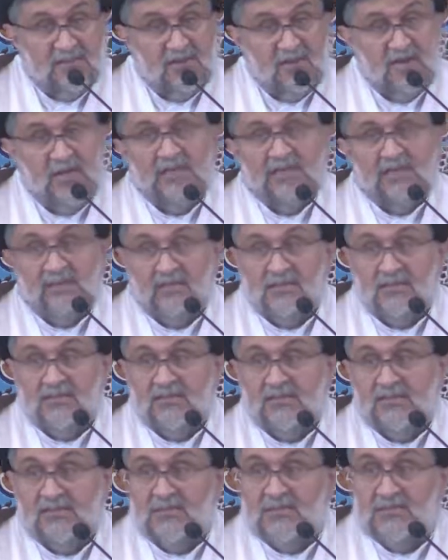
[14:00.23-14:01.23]

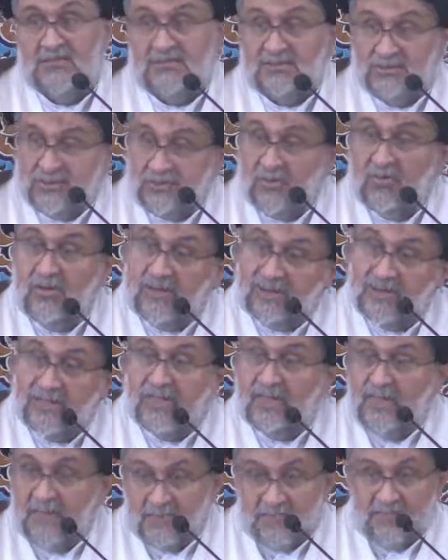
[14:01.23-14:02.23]
and solar
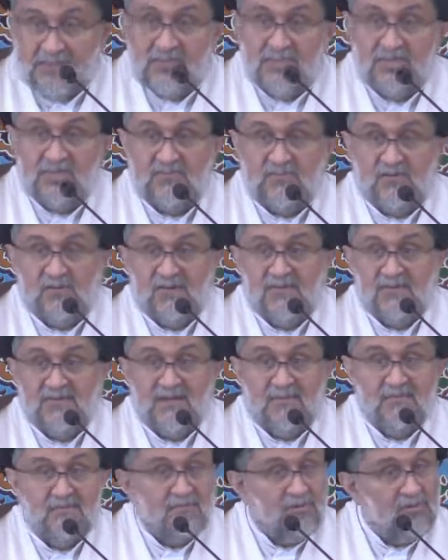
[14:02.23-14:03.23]
eclipse is, for
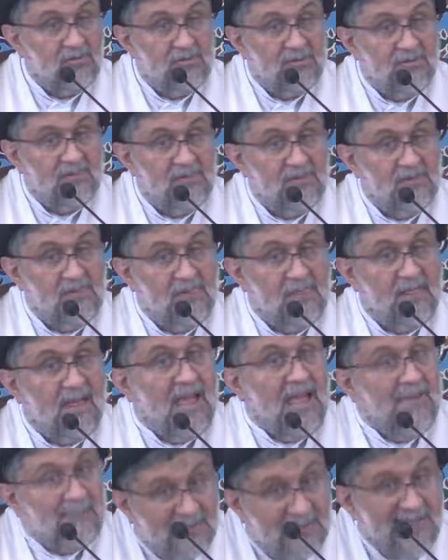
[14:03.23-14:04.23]
example,
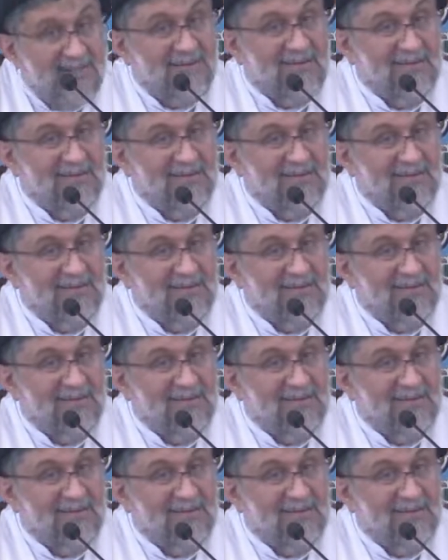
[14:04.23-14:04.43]
happening.